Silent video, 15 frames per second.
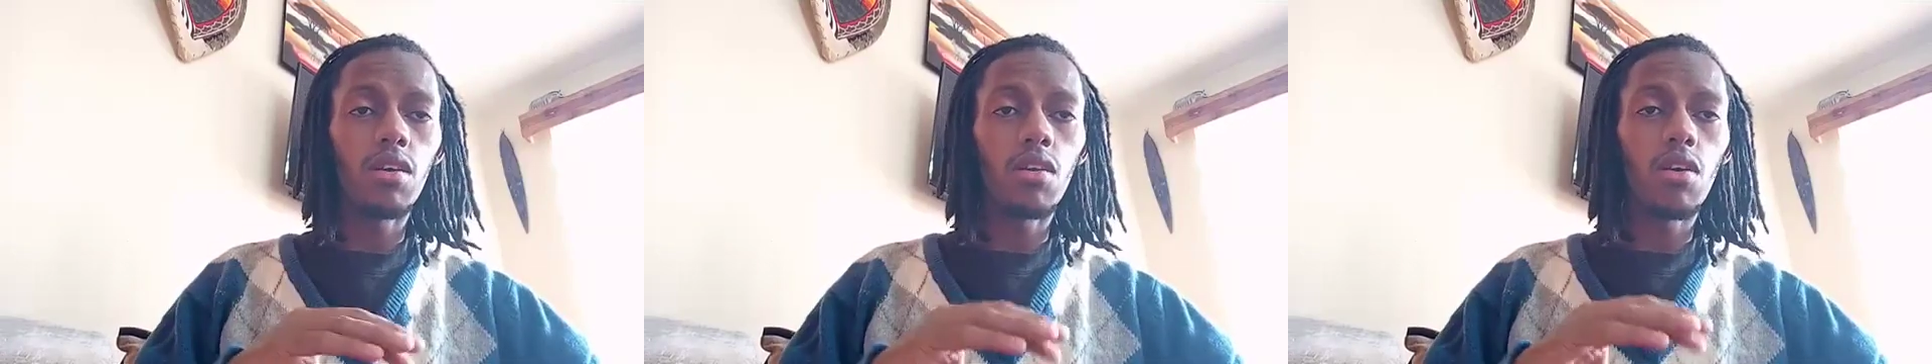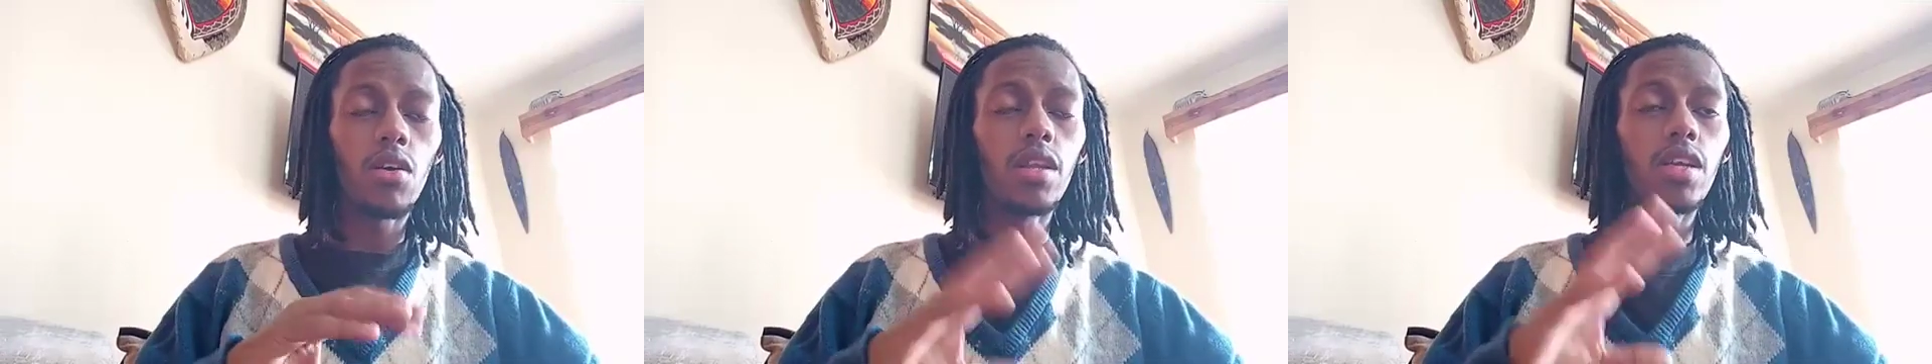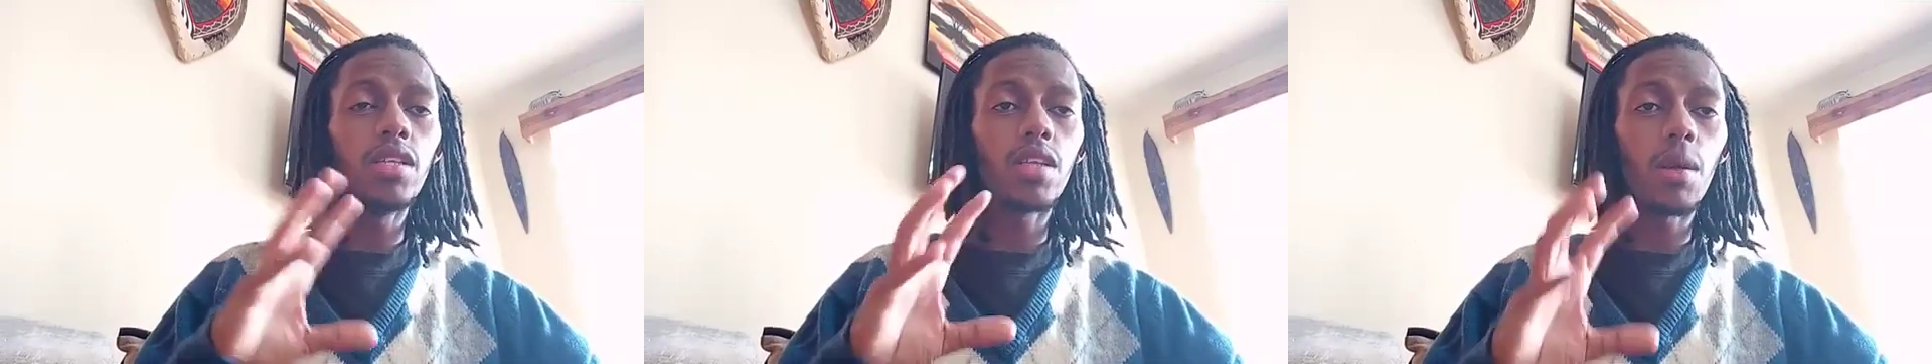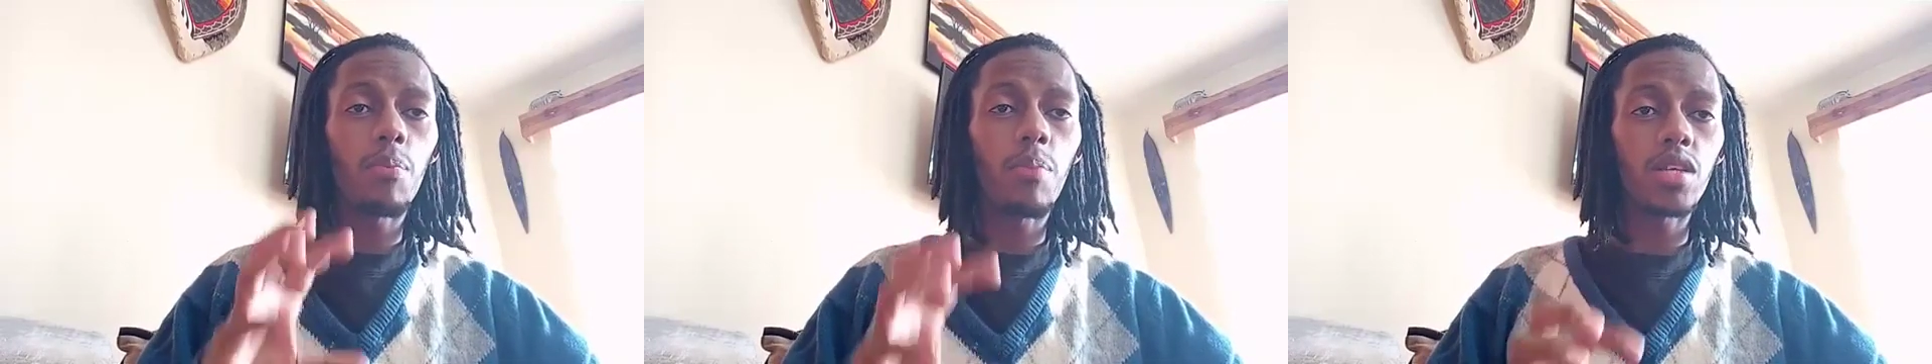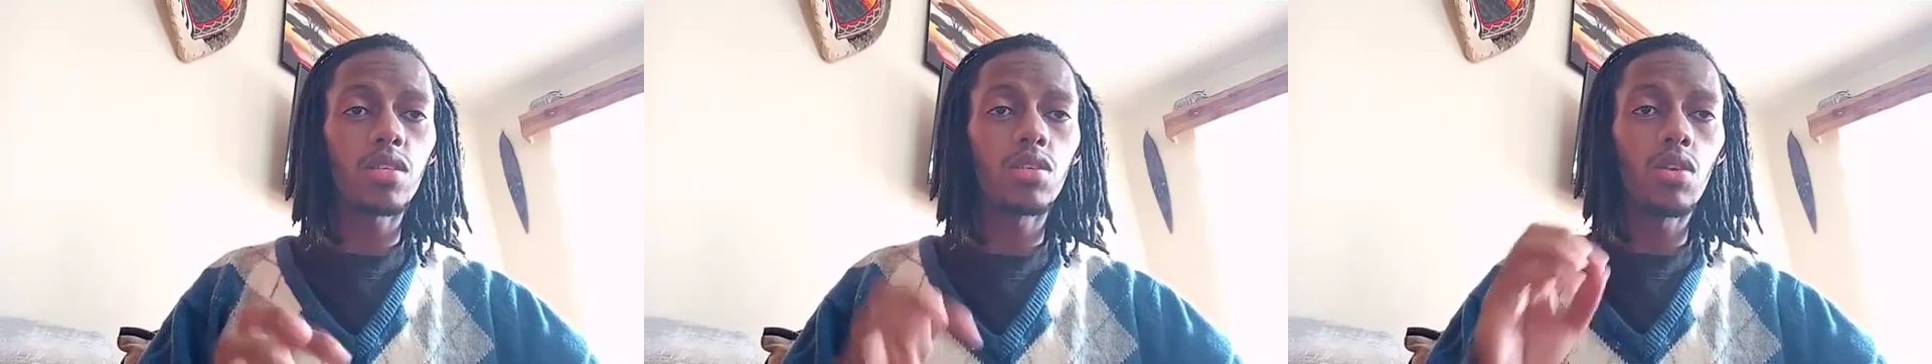
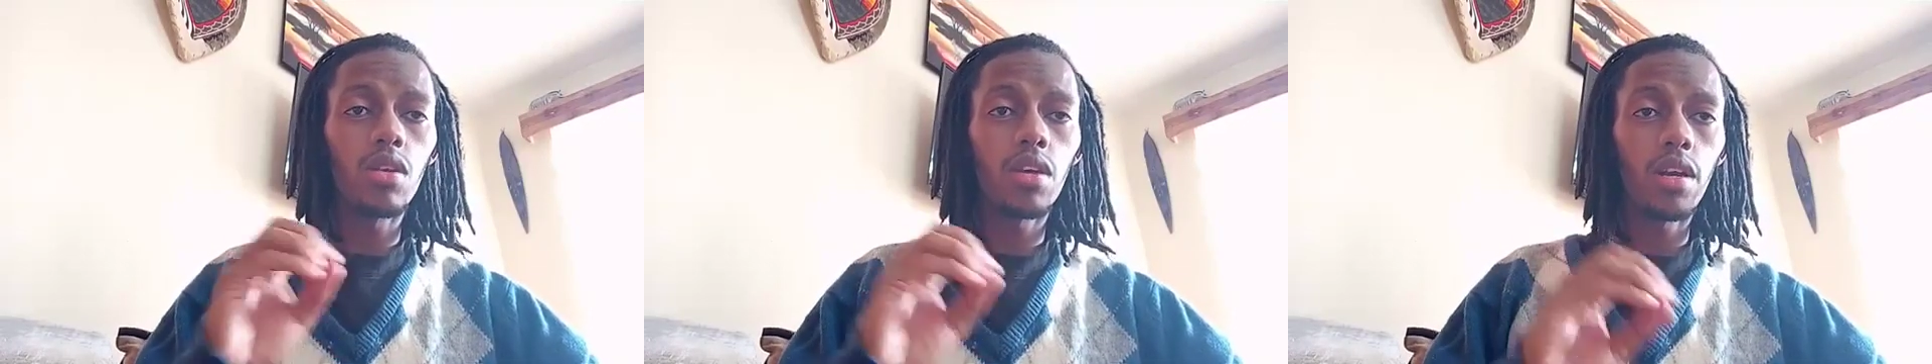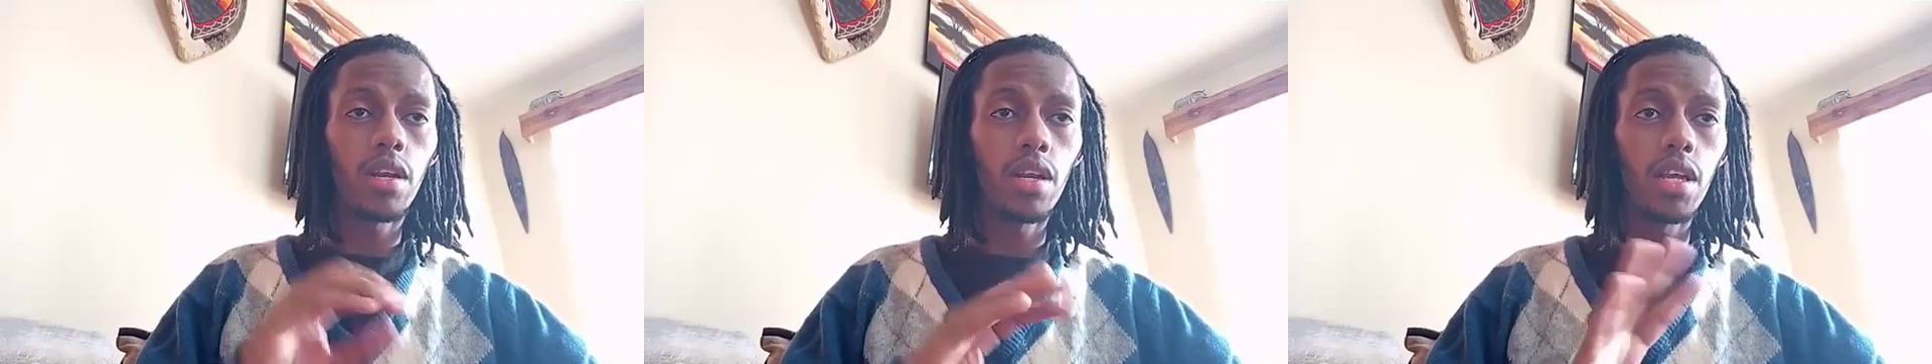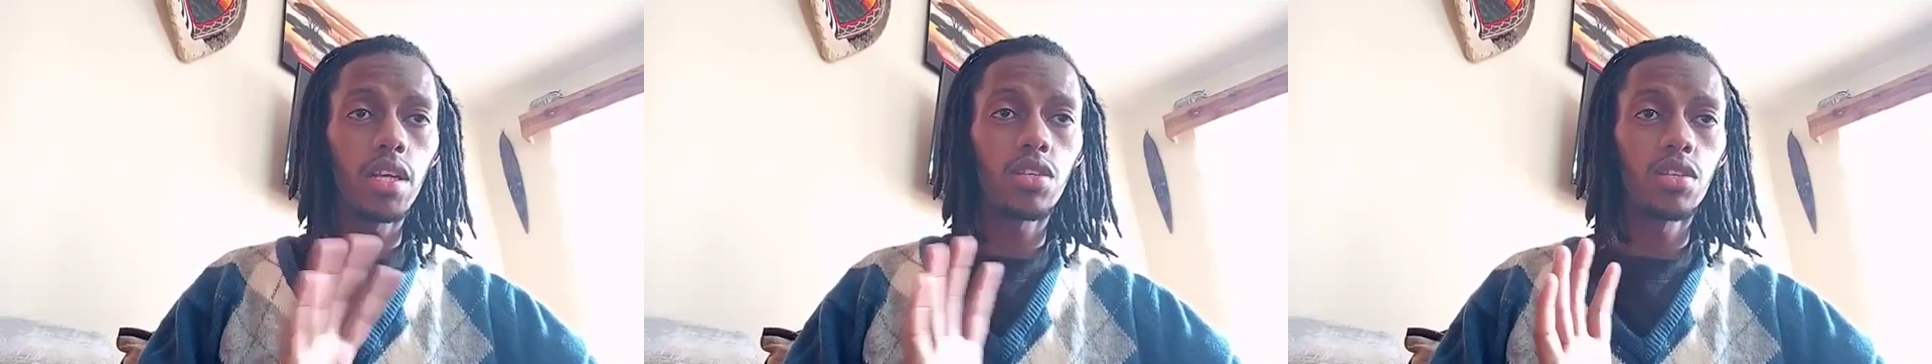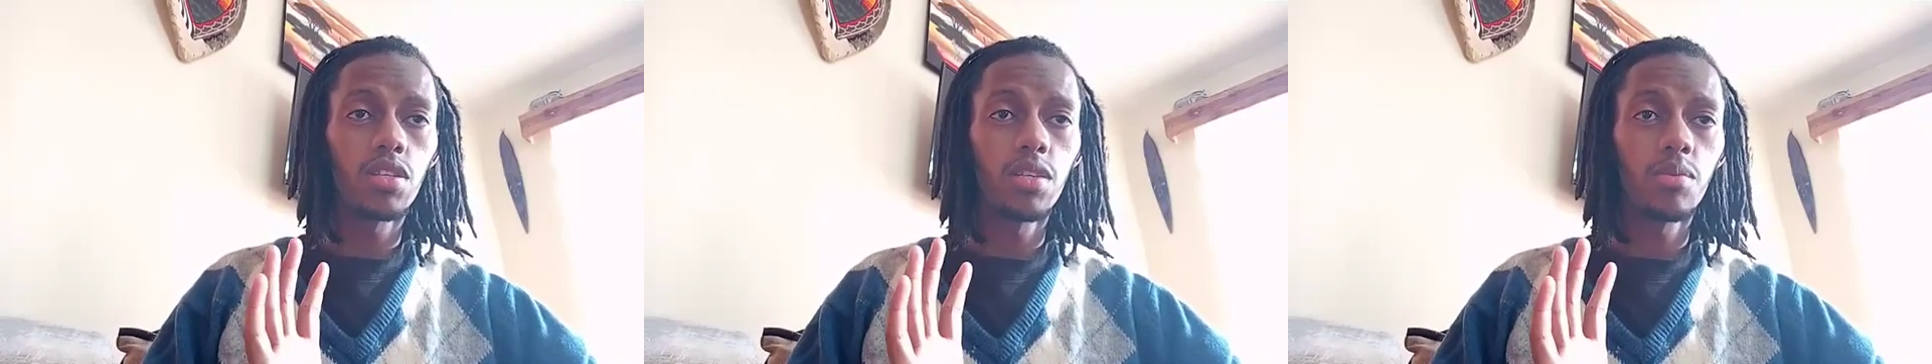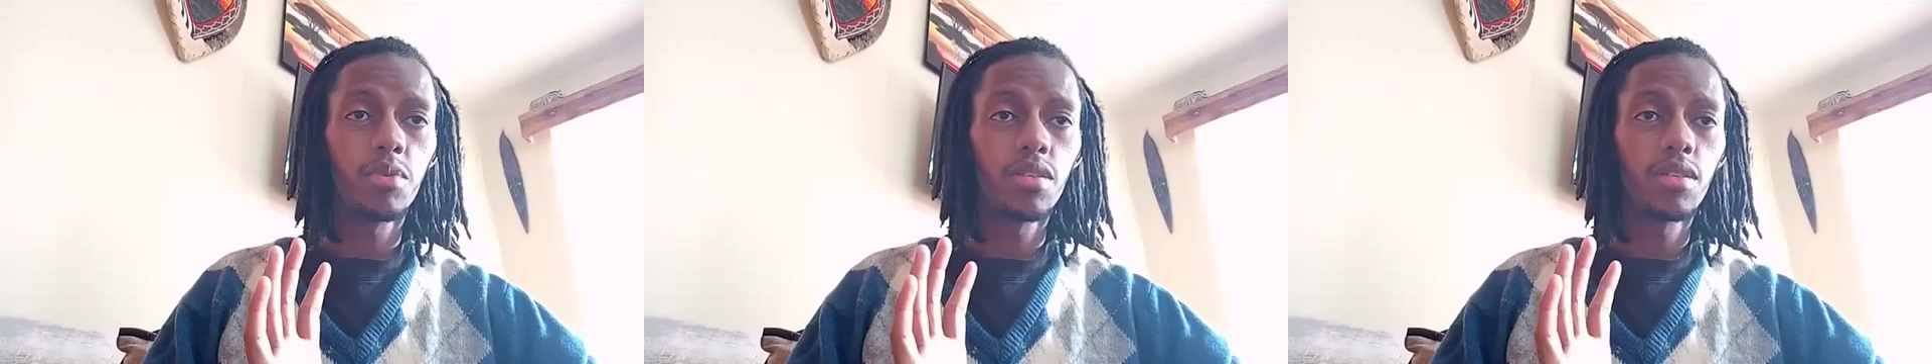interpersonal
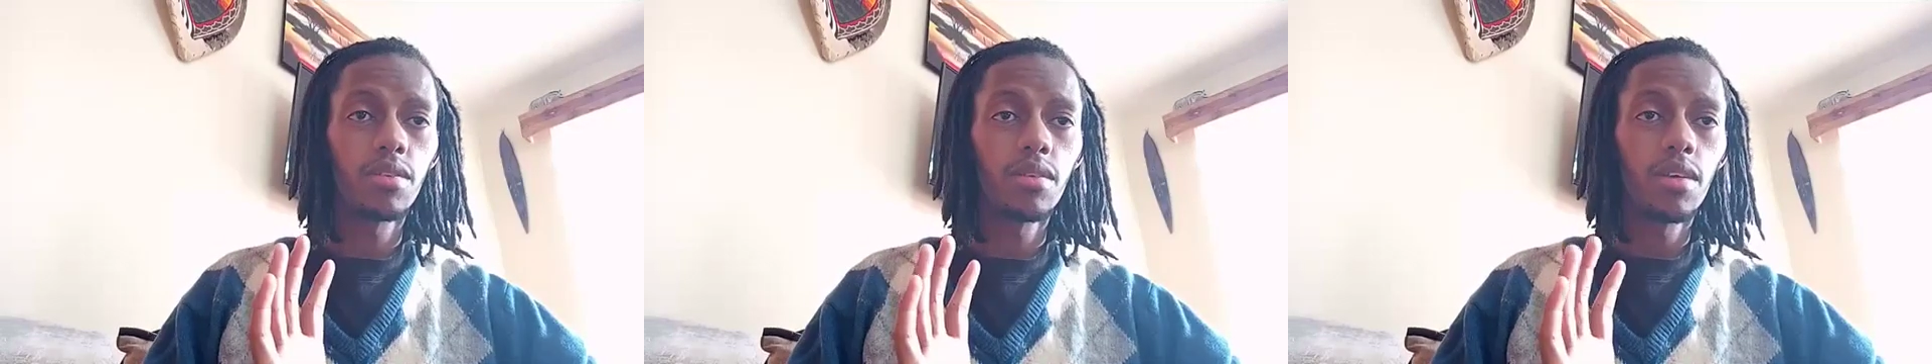relationships,